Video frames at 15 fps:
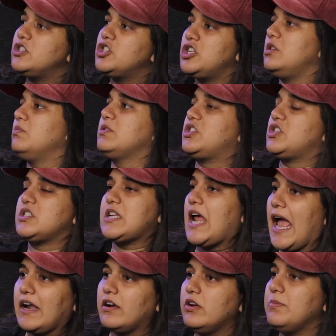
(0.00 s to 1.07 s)
she was just
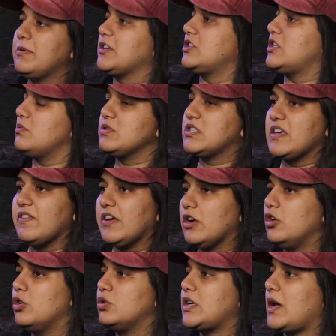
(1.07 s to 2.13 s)
angry because he was giving her
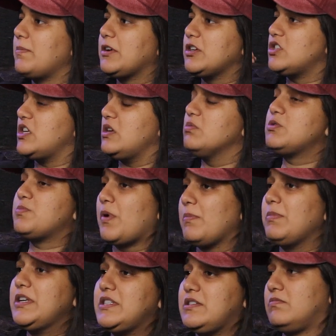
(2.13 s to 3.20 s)
no time because
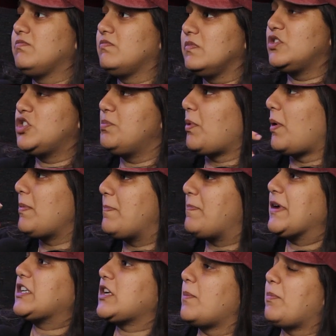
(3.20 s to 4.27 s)
she probably
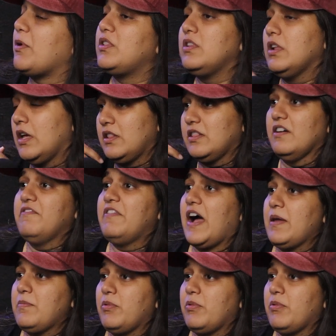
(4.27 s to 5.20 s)
picked up on the vibe